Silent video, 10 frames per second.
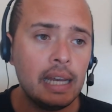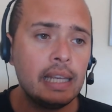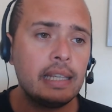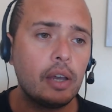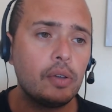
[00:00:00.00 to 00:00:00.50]

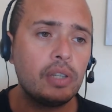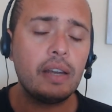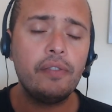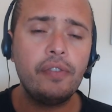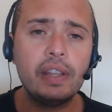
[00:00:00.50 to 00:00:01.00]
So
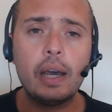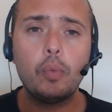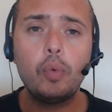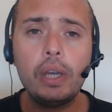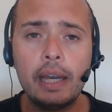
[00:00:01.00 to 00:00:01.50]
something that
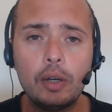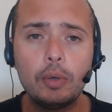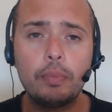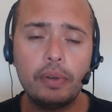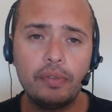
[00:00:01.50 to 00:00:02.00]
we
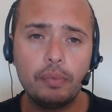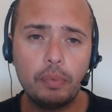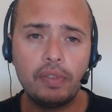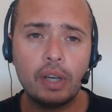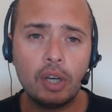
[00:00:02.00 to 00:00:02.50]
help with
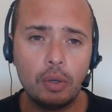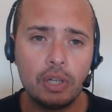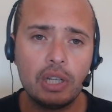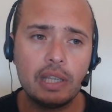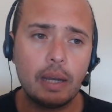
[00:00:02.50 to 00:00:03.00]
with the
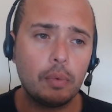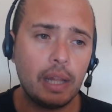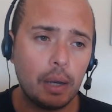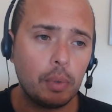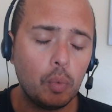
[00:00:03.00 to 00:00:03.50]
coaches that,
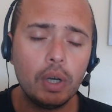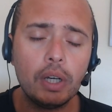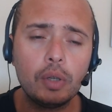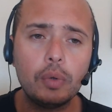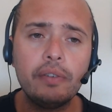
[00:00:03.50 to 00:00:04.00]
that we
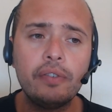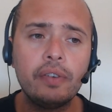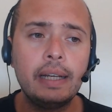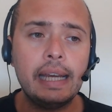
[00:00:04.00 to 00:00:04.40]
work with